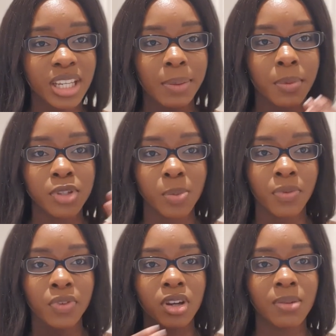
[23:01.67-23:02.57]
keep on top
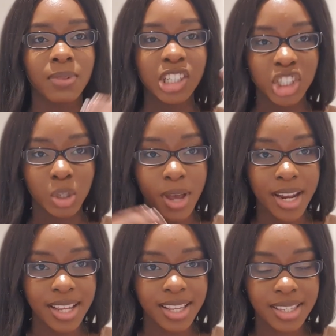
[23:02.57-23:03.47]
of your commercial
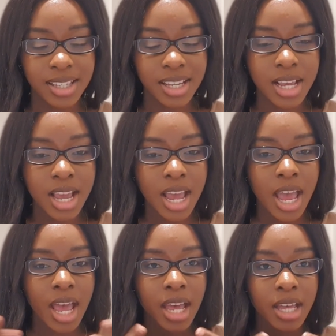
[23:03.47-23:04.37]
awareness.
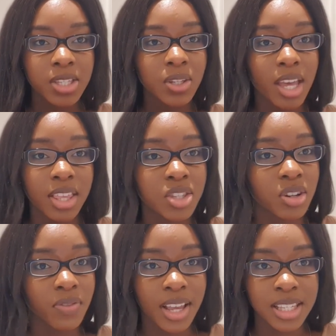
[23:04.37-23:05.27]
So yeah, this
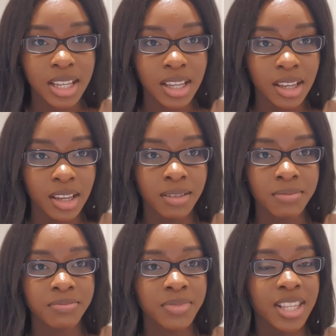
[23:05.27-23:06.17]
university,
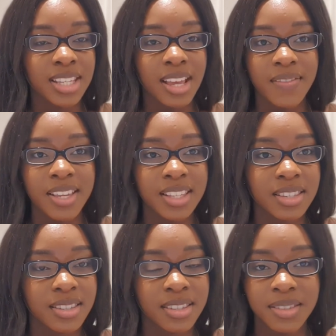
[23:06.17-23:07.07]
the
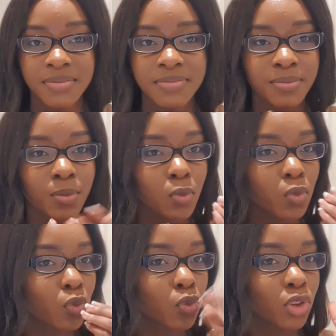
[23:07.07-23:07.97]
service,
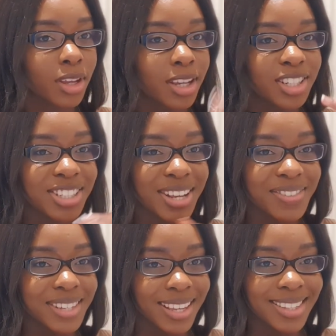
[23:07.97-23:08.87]

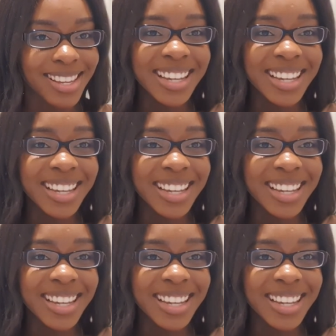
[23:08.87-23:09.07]
chef's kiss.